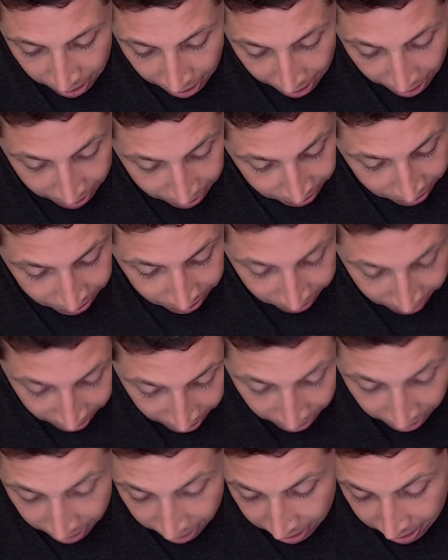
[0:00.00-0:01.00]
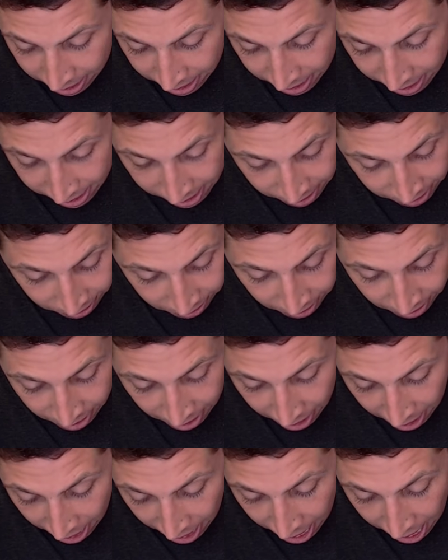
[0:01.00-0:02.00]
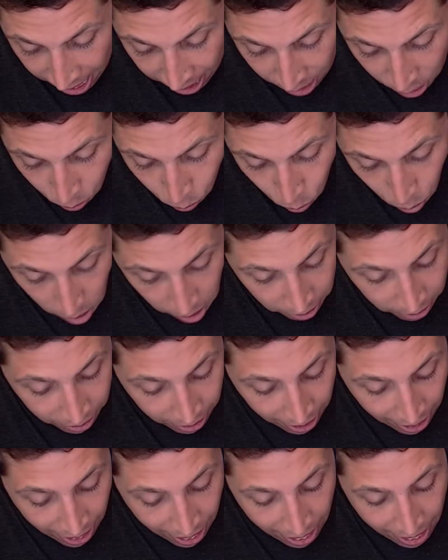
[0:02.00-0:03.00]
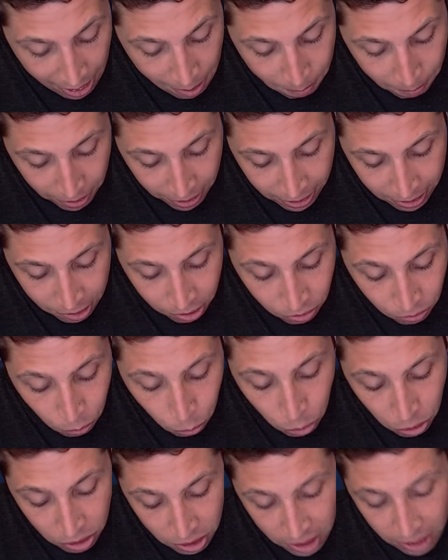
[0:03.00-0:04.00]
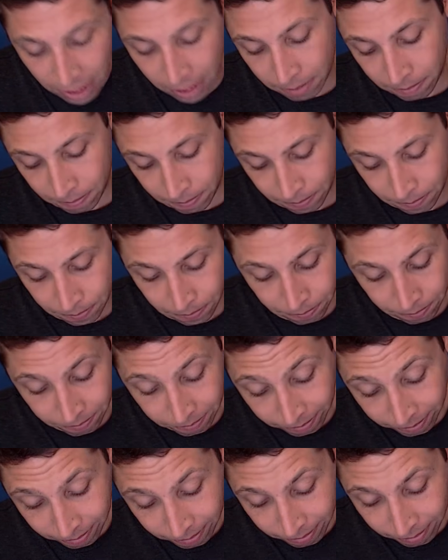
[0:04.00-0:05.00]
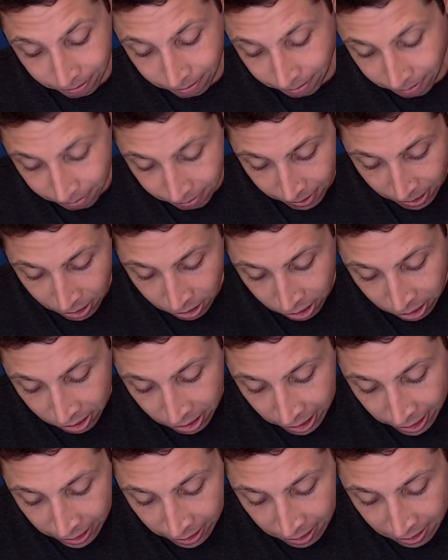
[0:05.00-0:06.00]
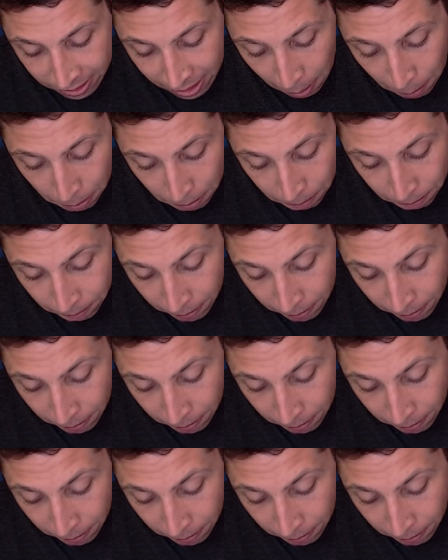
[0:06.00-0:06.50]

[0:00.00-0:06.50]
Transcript: and c is eighty-one a minus fourteen. So let's clean this up.